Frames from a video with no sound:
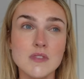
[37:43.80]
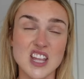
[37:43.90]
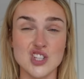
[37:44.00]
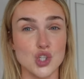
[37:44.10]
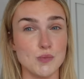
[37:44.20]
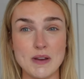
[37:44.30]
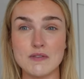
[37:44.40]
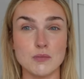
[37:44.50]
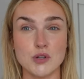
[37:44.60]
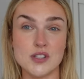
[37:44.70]
It's just been
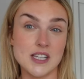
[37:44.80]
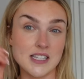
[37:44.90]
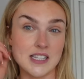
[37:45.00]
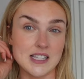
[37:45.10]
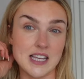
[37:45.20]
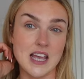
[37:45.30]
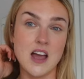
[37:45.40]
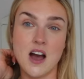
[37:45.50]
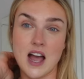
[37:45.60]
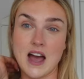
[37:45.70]
from consistency.
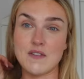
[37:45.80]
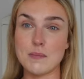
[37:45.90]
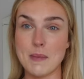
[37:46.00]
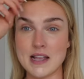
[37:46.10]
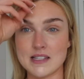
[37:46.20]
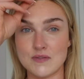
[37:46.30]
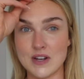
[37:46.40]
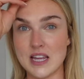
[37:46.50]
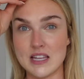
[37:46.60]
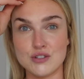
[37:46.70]
I haven't
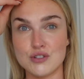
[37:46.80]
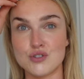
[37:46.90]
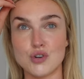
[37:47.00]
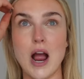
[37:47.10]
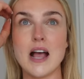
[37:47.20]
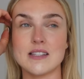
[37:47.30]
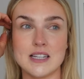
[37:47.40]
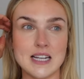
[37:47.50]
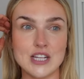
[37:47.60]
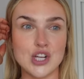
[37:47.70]
massively
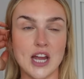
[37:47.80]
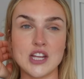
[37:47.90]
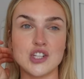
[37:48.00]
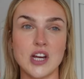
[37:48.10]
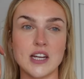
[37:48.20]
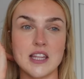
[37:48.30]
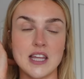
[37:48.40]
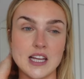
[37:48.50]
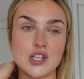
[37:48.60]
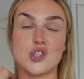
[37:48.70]
drastically changed
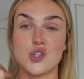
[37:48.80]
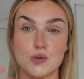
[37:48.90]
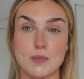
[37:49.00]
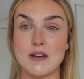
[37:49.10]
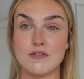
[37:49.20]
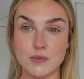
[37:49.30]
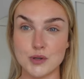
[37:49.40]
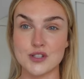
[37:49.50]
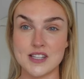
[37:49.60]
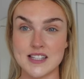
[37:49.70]
anything. It's just been from
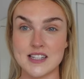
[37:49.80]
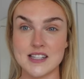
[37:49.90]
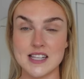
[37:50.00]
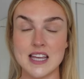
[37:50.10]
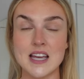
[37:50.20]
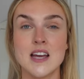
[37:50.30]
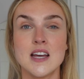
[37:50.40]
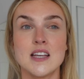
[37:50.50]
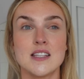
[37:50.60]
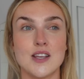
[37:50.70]
consistency.
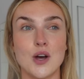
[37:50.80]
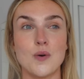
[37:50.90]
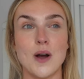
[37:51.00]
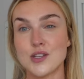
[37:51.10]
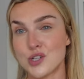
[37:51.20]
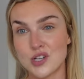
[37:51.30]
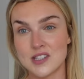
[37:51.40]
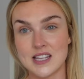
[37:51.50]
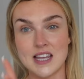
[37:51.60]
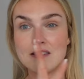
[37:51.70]
So as you can
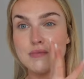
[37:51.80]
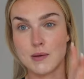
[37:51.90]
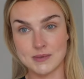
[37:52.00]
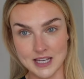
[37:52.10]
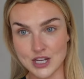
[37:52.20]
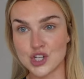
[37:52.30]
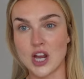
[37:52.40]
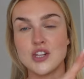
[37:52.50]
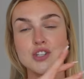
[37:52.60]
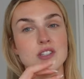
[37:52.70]
see, I'm seeing
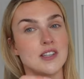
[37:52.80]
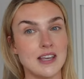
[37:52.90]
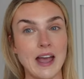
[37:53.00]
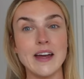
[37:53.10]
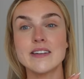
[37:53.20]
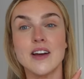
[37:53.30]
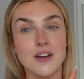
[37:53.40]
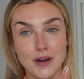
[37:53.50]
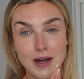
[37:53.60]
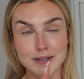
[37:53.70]
changes, yet
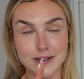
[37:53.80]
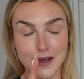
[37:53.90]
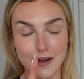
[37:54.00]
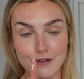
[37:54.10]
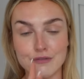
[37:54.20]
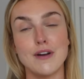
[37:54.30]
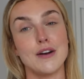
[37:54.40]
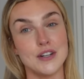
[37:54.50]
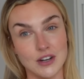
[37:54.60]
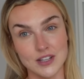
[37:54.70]
I've had a
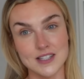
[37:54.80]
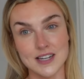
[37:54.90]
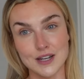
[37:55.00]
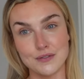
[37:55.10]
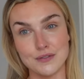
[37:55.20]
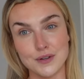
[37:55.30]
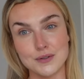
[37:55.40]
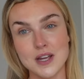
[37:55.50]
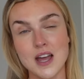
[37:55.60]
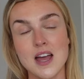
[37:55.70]
very nice day of
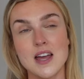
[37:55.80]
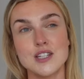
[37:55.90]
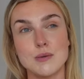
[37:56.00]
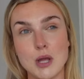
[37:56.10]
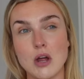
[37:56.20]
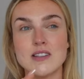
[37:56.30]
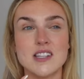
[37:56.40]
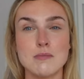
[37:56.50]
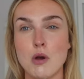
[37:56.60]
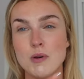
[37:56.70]
food. To be honest,
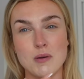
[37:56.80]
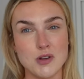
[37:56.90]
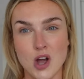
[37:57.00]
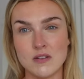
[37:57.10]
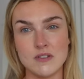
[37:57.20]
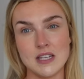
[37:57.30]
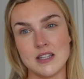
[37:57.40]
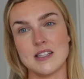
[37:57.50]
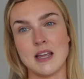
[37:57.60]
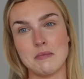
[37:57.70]
at the moment I'm kind of eating
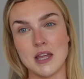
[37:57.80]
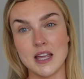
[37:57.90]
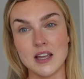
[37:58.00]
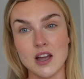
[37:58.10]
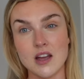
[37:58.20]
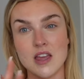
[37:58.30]
the same thing.